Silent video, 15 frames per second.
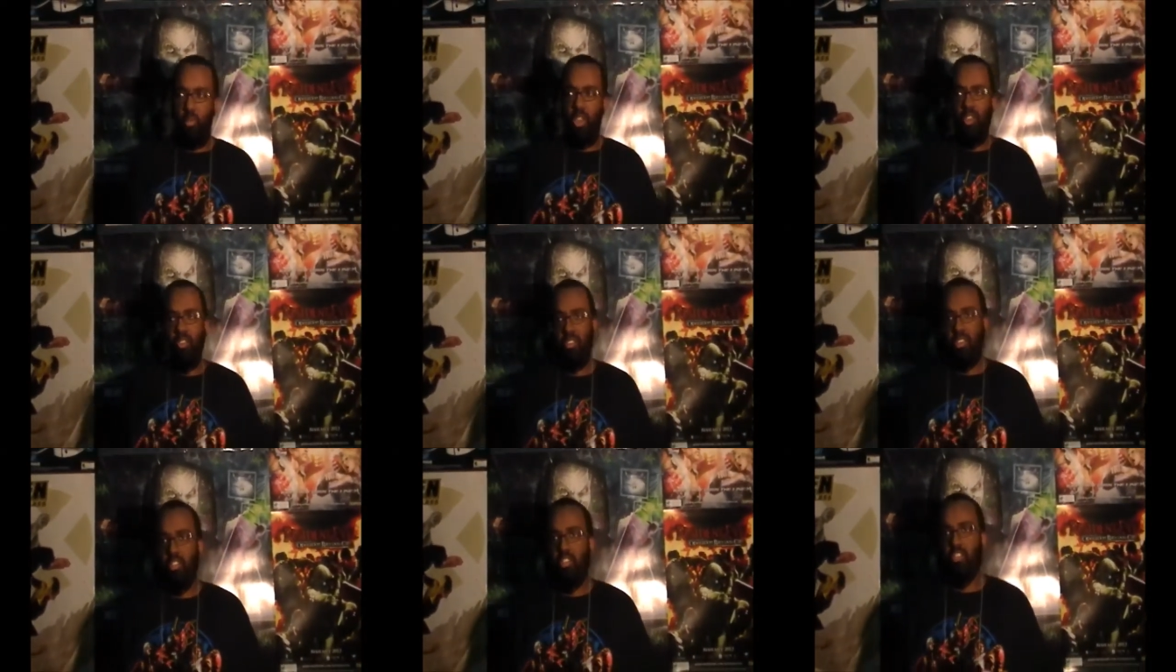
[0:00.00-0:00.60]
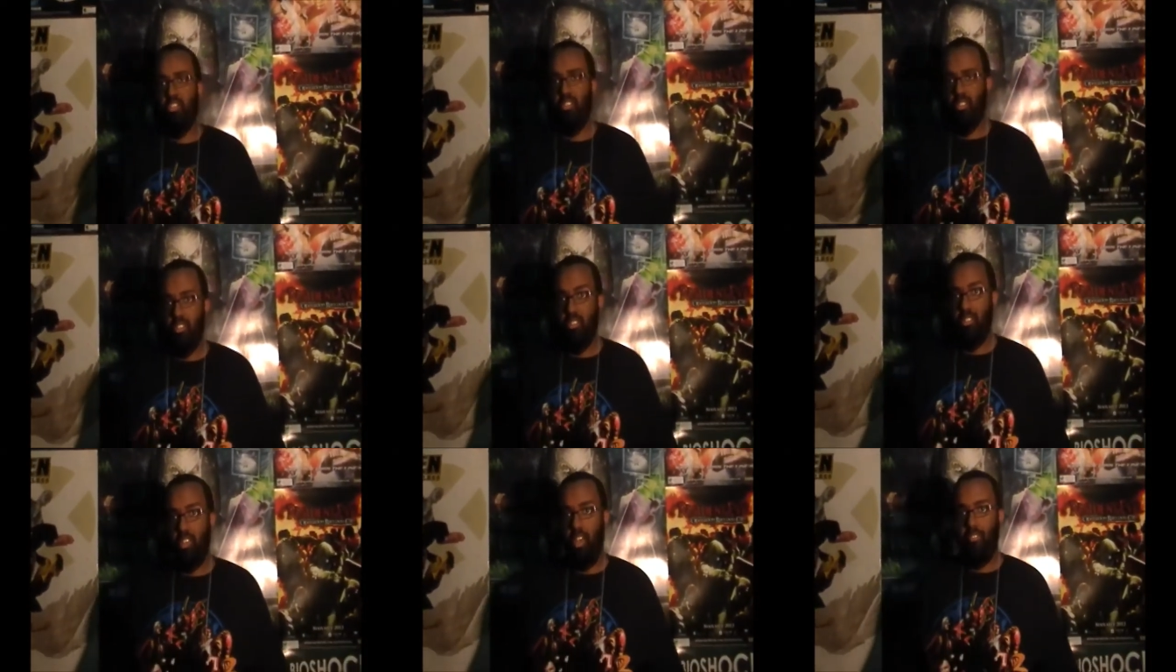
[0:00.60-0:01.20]
weird conditions in
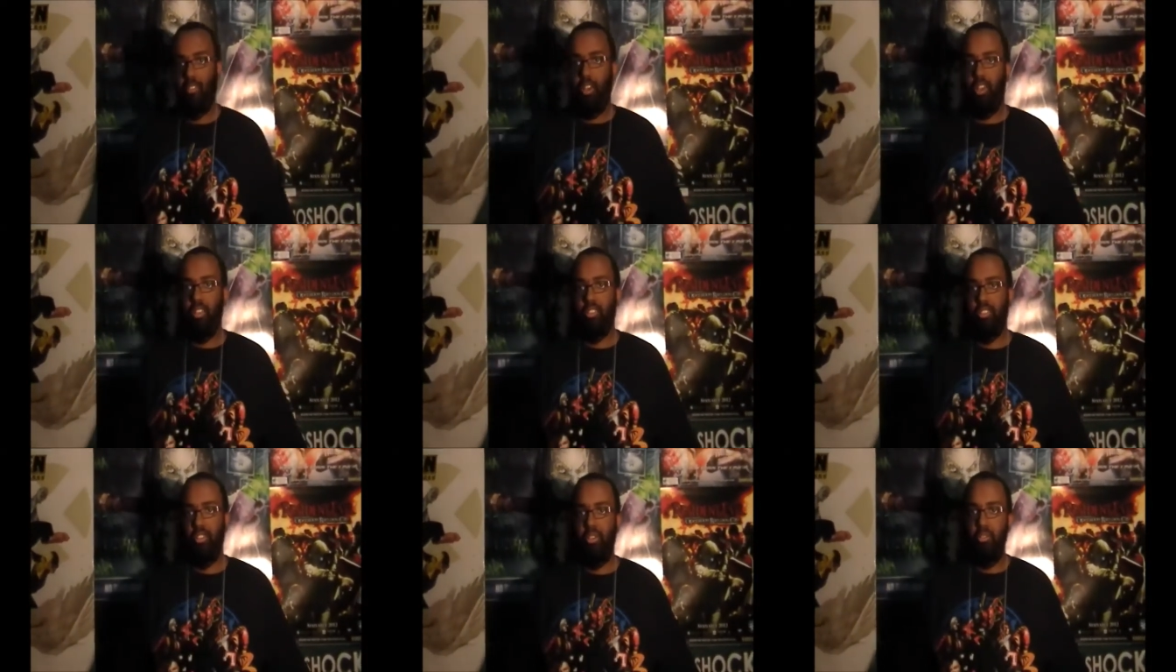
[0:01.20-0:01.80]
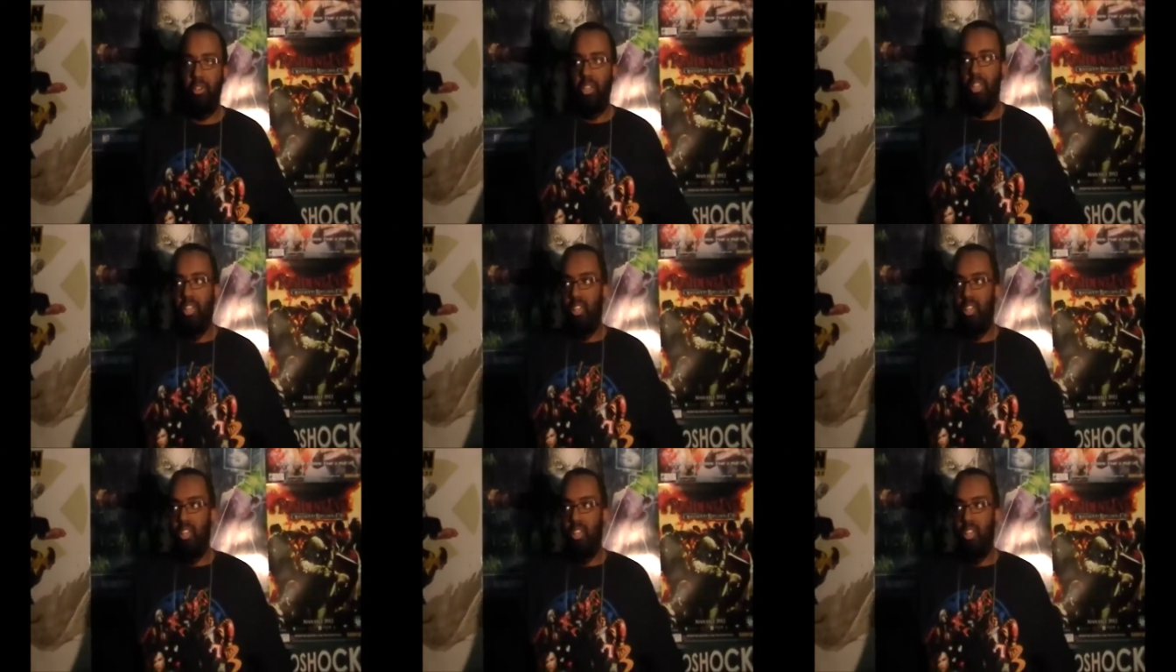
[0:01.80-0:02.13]
sci-fi, so